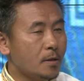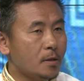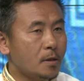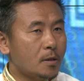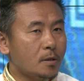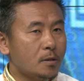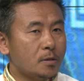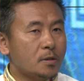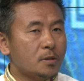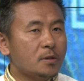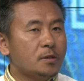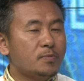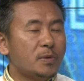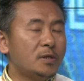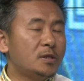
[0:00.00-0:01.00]

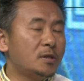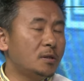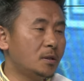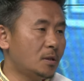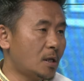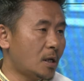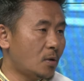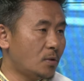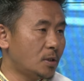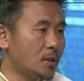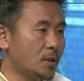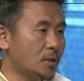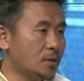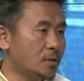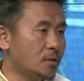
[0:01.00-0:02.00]
Especially in our
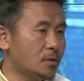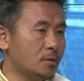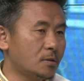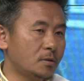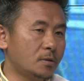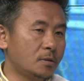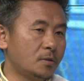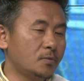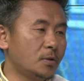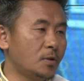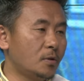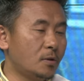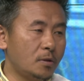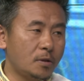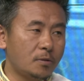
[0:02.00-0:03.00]
case, we
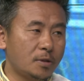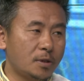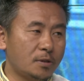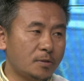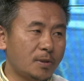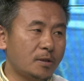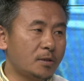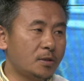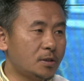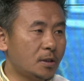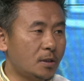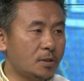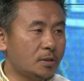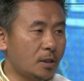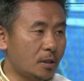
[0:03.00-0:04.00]
all know that Tibetans
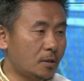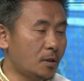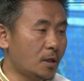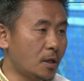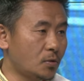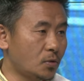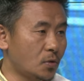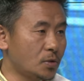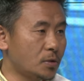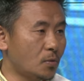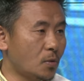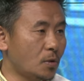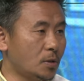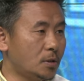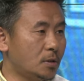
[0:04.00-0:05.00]
are scattered across the
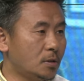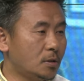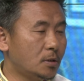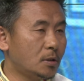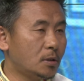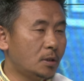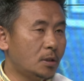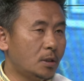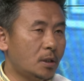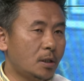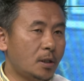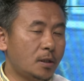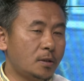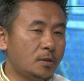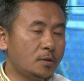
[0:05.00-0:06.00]
world,
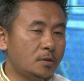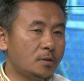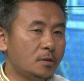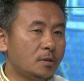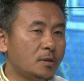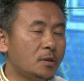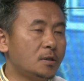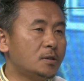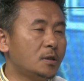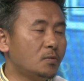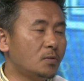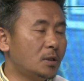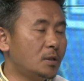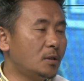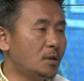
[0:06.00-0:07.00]
and there is a
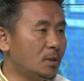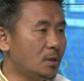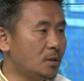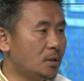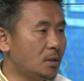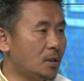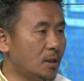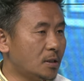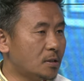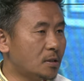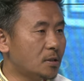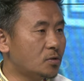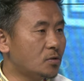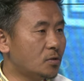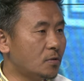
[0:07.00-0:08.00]
very limited
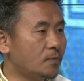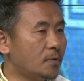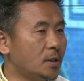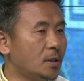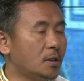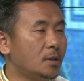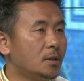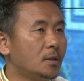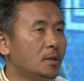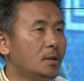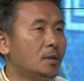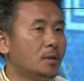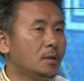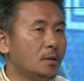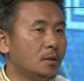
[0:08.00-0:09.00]
access of the
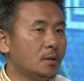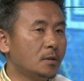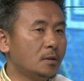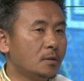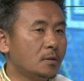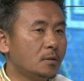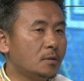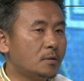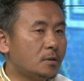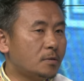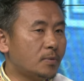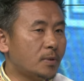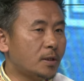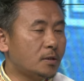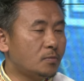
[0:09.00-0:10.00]

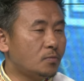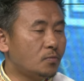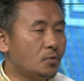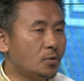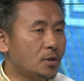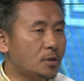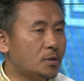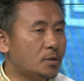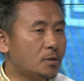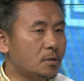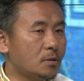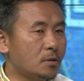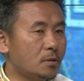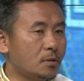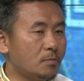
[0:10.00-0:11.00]
Tibetan
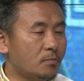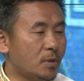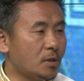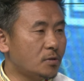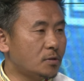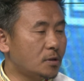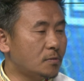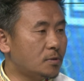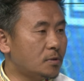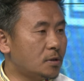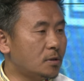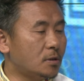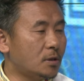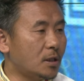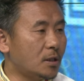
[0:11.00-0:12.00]
Buddhist
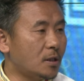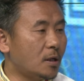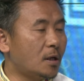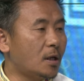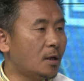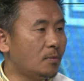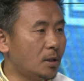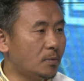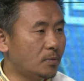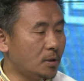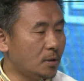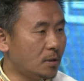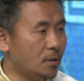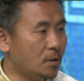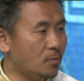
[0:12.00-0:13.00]
manuscripts that are available
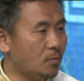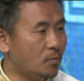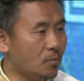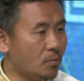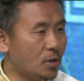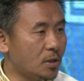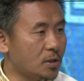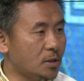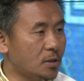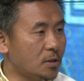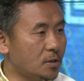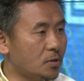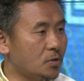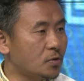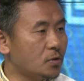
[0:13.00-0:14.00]
in the monastic
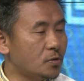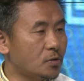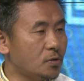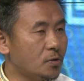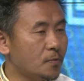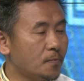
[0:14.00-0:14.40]
institutions.